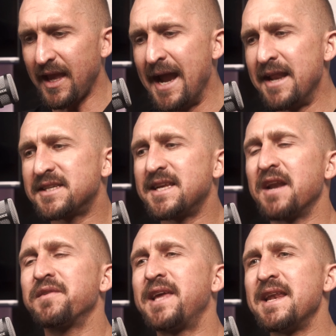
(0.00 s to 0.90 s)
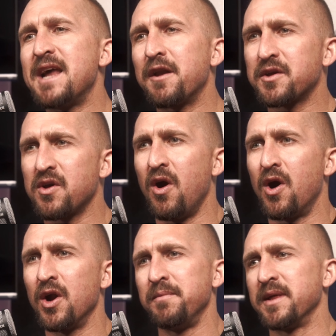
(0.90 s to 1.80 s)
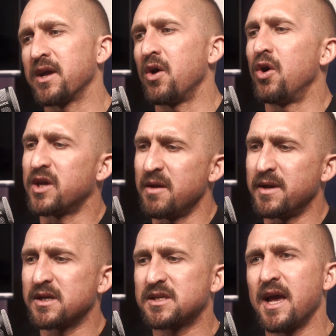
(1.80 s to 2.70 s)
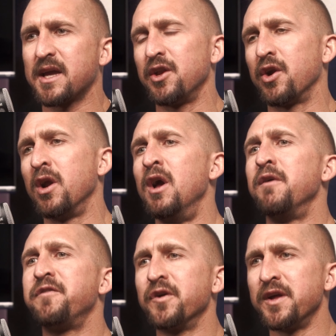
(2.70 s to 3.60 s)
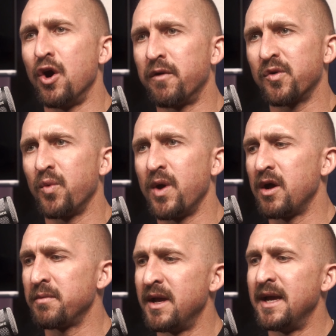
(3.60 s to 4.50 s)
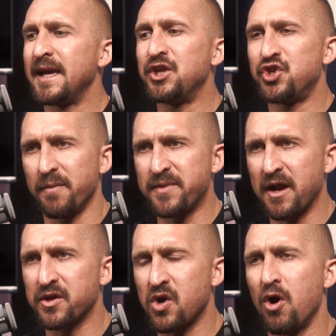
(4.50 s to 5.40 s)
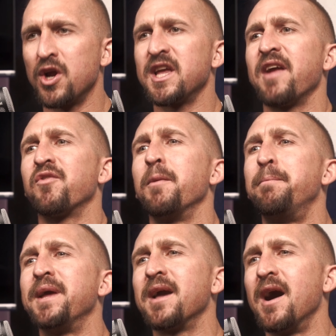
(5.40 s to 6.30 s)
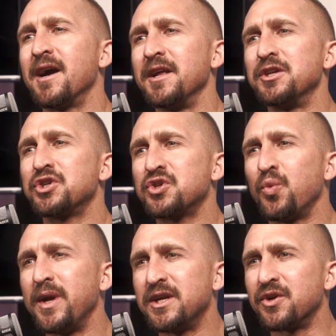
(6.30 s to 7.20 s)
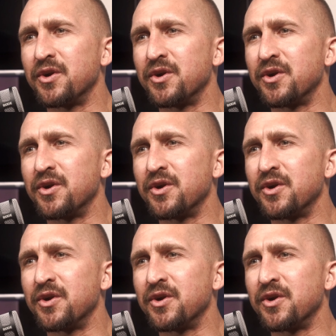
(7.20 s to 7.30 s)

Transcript: And instead of getting out of the car and be like, "Oh, give me a second or feeling overwhelmed, he jumped out of the car and gave her a big hug and just squeezed